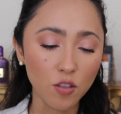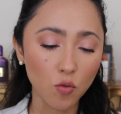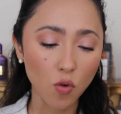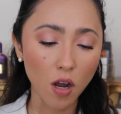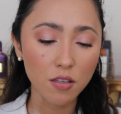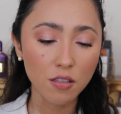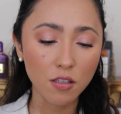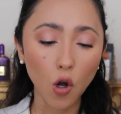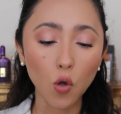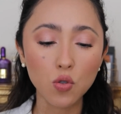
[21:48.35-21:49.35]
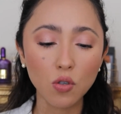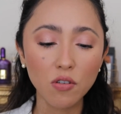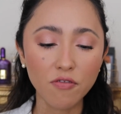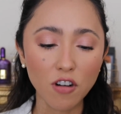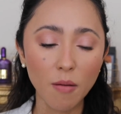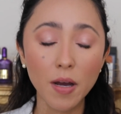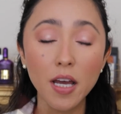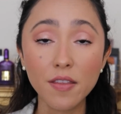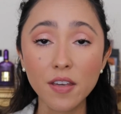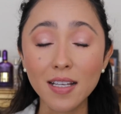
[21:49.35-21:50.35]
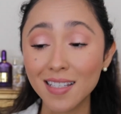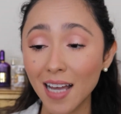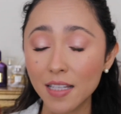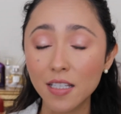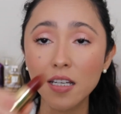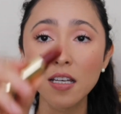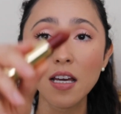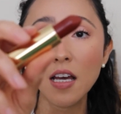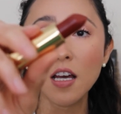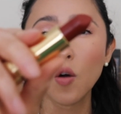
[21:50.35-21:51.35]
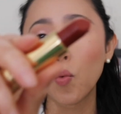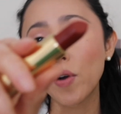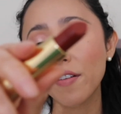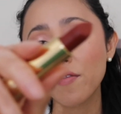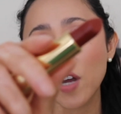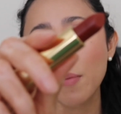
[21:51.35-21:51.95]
Rust, also from the satin. Whenever I